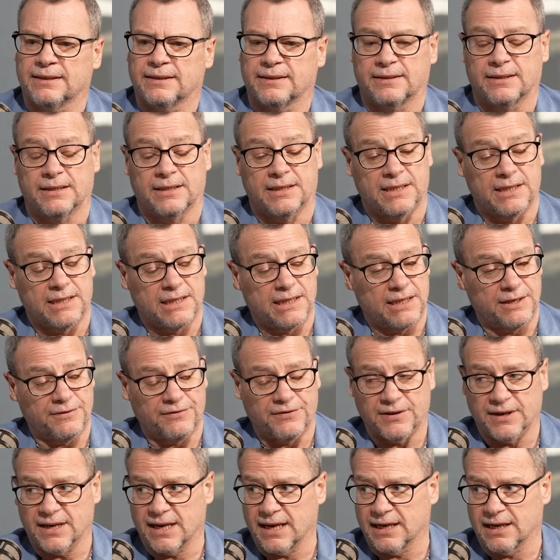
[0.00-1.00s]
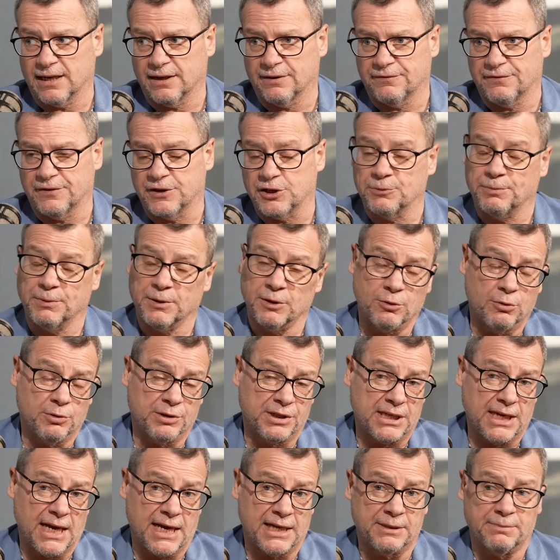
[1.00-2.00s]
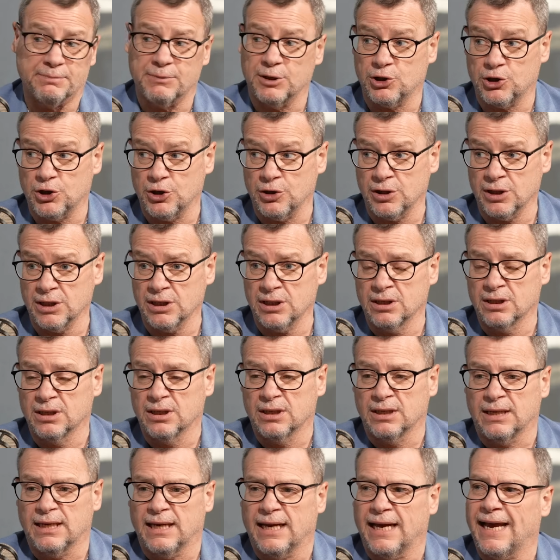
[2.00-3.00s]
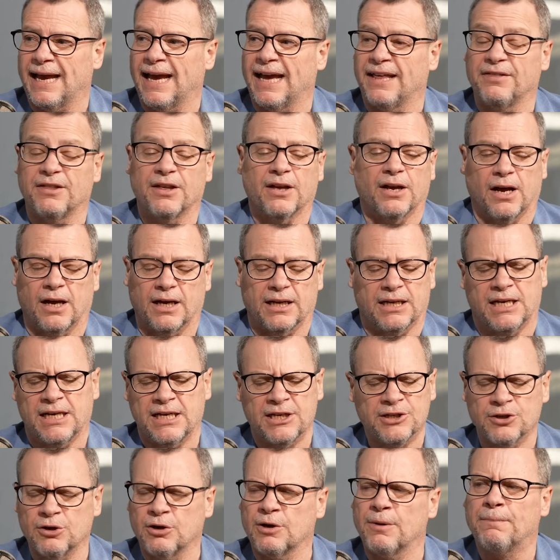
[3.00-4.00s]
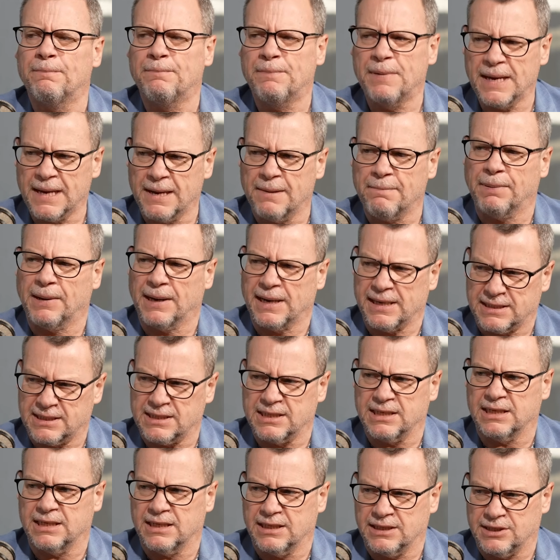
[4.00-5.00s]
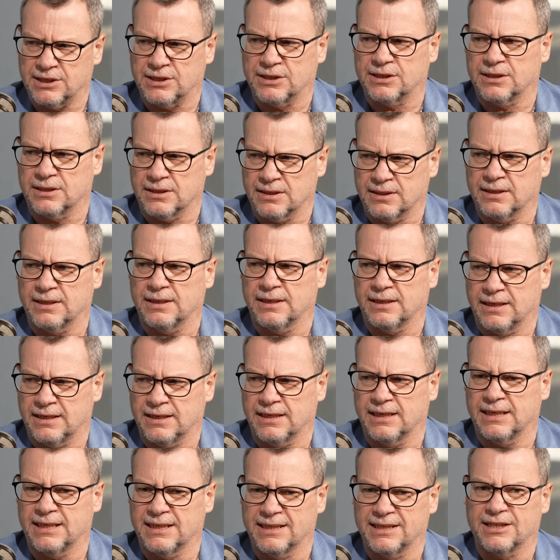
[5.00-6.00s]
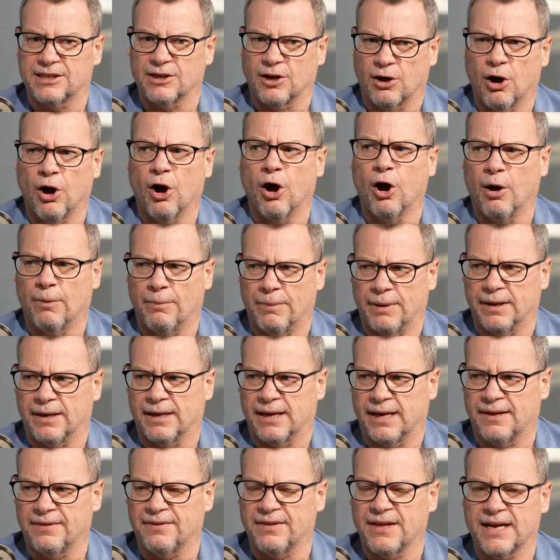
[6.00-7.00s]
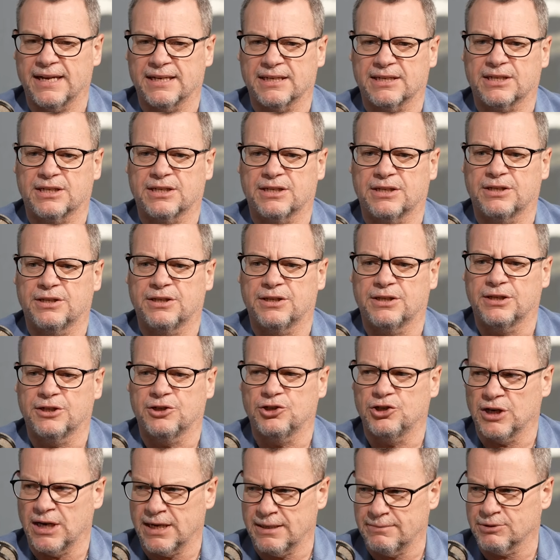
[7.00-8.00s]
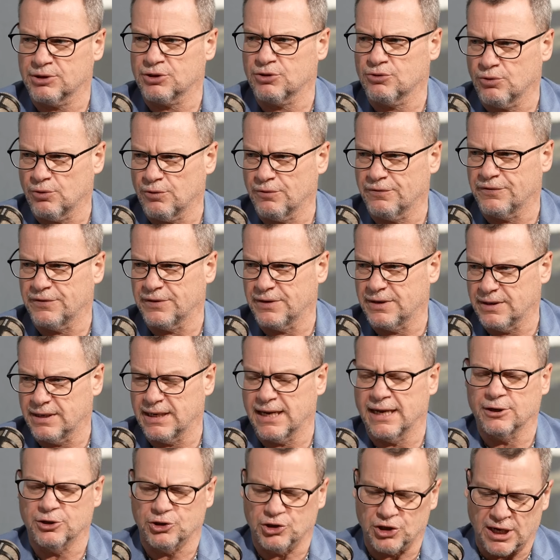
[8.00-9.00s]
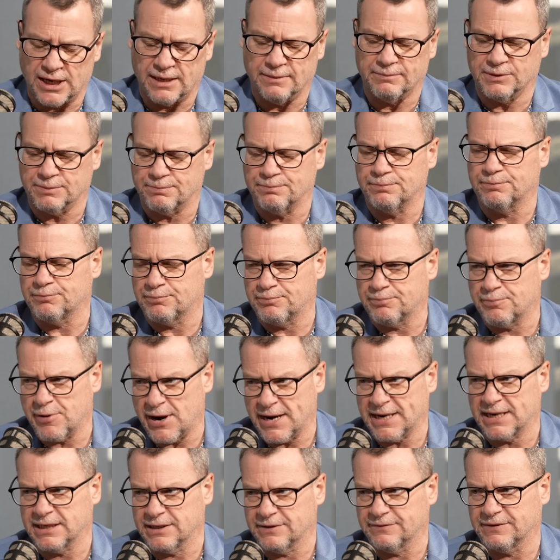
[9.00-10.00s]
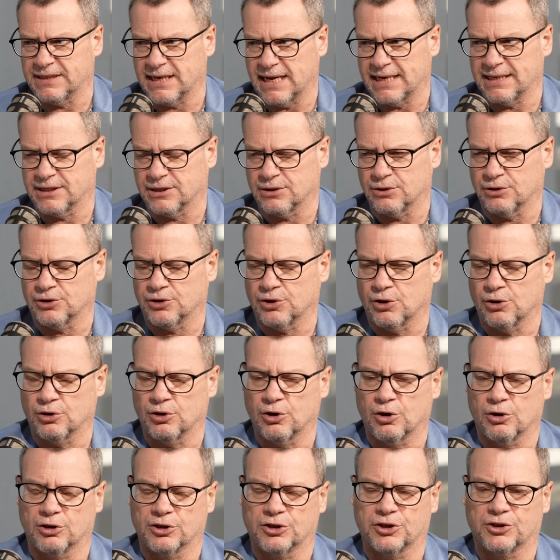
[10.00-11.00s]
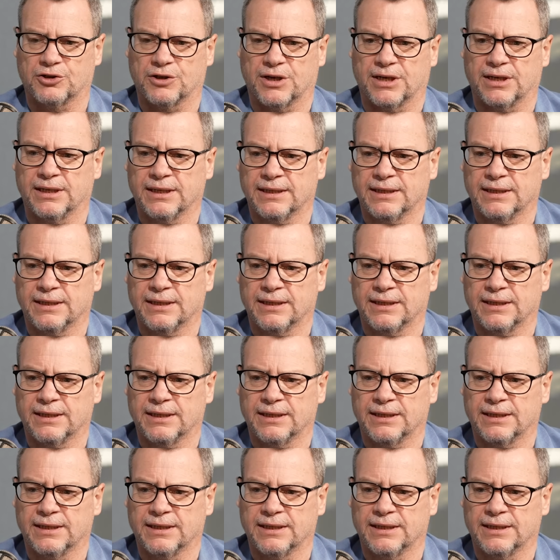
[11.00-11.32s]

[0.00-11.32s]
This is a different kettle of fish. But of course he has matured, and he's got a big plus in his armour, and that's the James Crawford. Now James Brett, his dad's gone to Hong Kong to train.